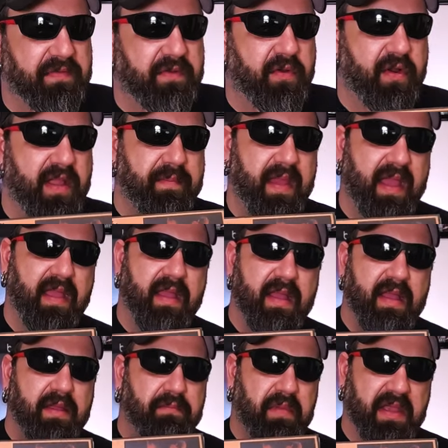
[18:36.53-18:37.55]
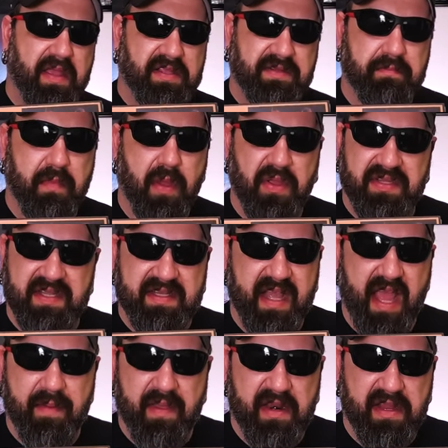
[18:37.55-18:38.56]
of creepy because most of the
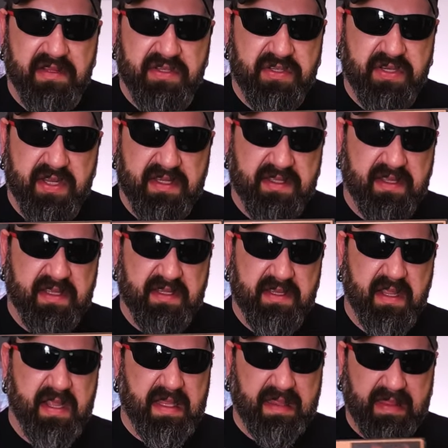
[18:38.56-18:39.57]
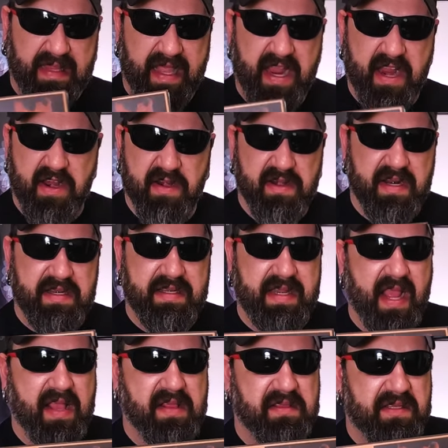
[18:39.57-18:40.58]
time it is just this layered,
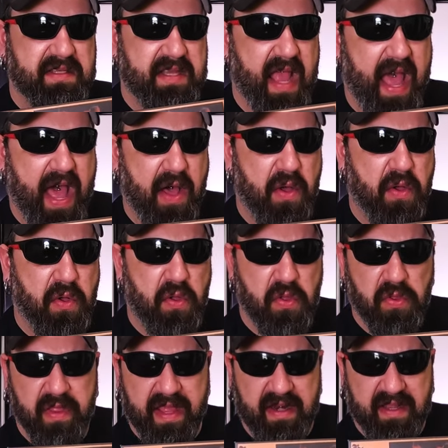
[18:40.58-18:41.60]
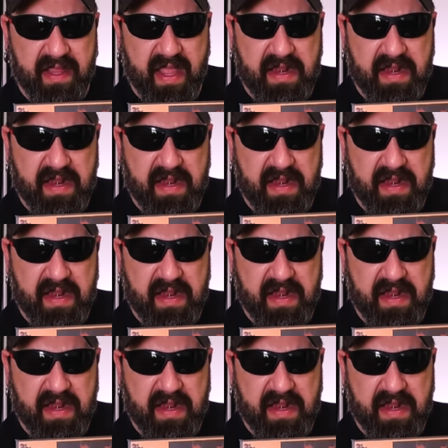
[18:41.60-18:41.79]
dense howl and